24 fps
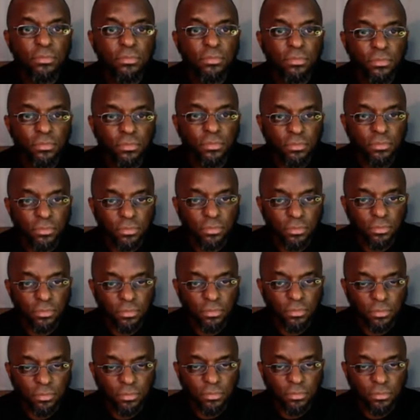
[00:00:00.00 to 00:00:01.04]

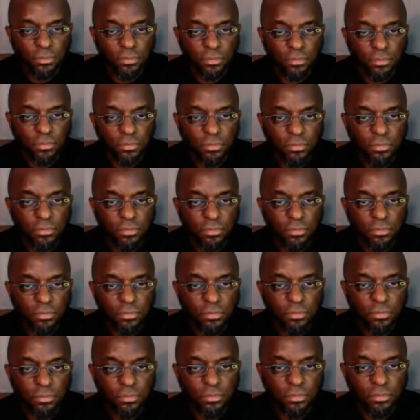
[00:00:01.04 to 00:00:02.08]

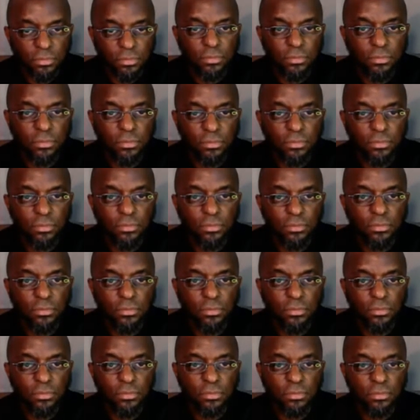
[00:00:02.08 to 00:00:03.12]

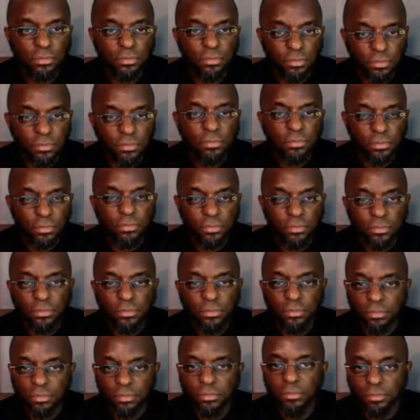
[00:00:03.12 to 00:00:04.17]

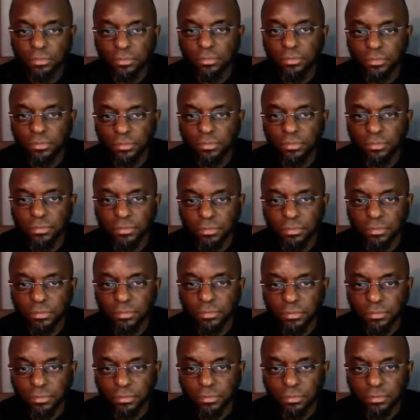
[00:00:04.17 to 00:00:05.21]

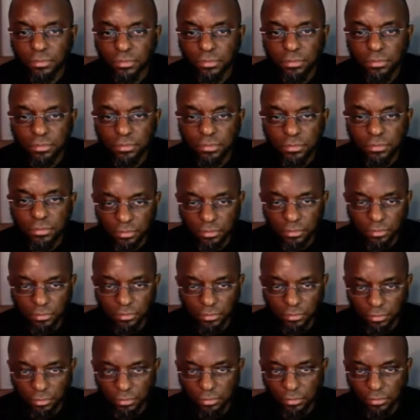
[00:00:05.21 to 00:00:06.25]

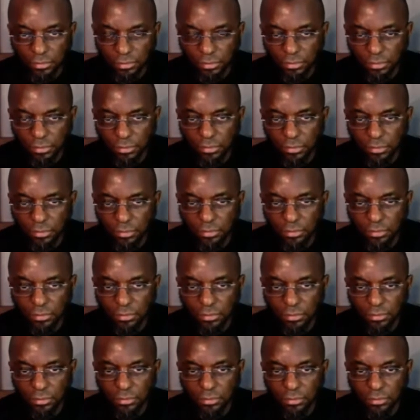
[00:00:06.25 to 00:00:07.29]

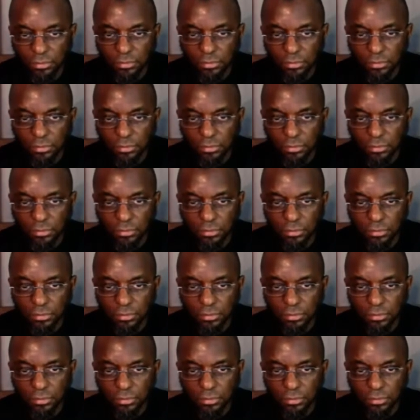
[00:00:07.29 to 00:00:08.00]
No words are spoken by the person on screen.